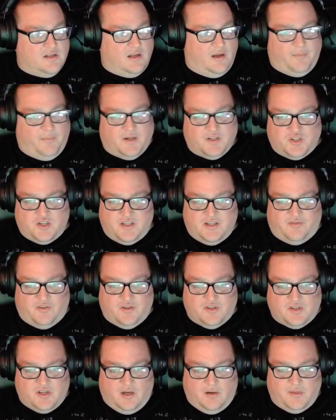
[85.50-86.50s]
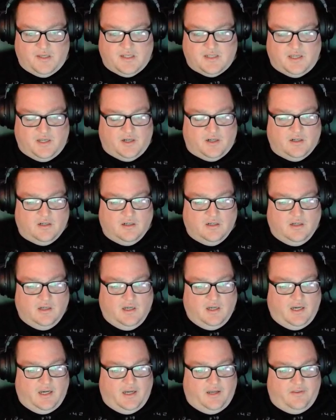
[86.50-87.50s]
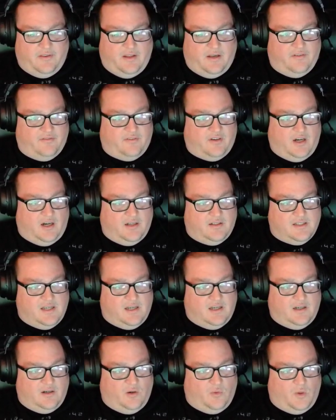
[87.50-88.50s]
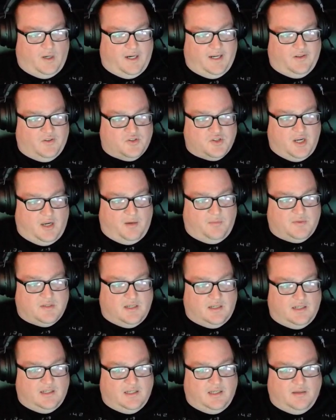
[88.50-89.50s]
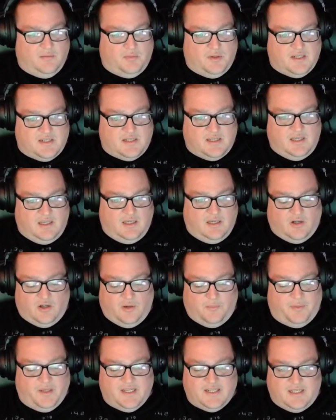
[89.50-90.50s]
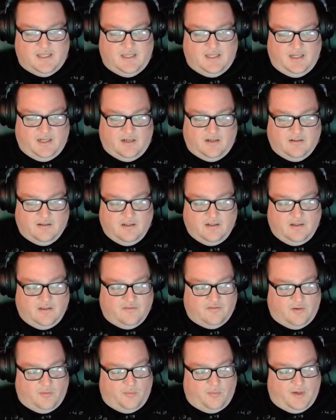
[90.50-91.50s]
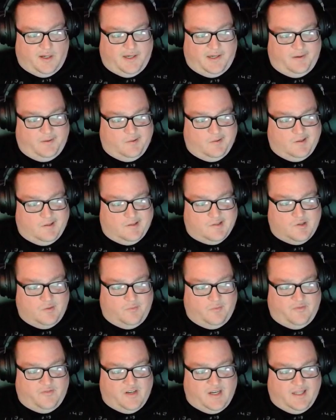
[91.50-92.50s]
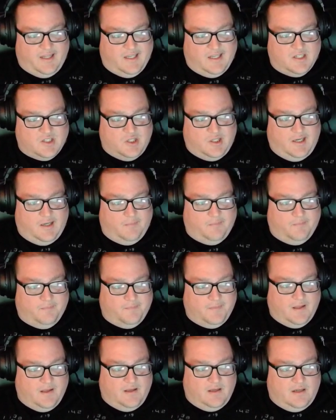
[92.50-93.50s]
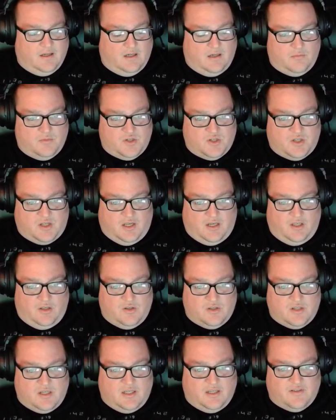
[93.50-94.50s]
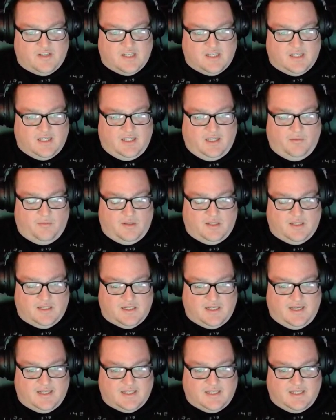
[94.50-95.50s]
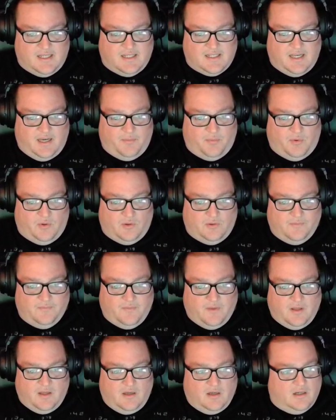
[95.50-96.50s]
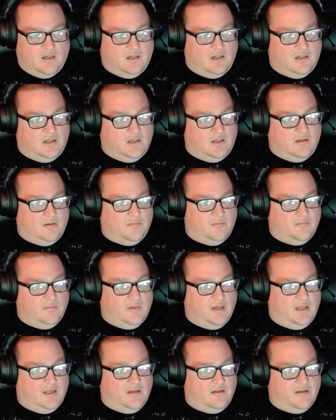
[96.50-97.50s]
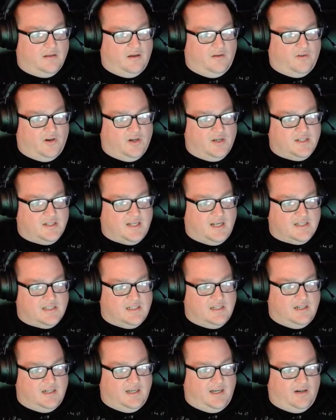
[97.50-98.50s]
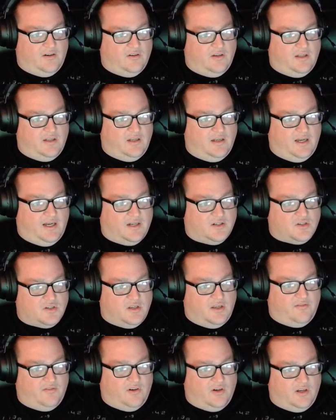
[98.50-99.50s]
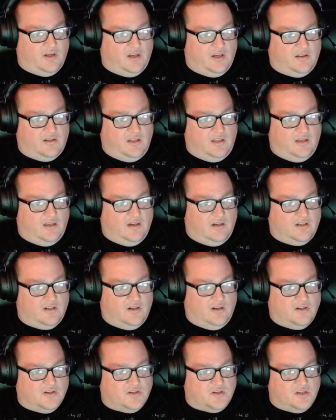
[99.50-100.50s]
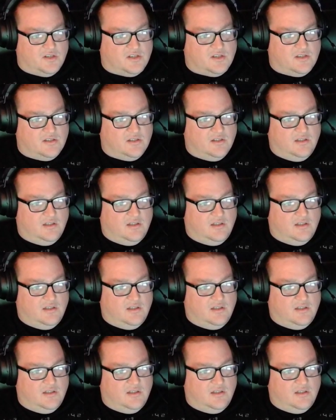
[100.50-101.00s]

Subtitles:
bunch of different zombies here, and then I've got a wild-shaped NPC or PC here from my Tomb of Annihilation game. I'm just kind of using him as an example, and I've already tested it out, and actually I've already got the unconscious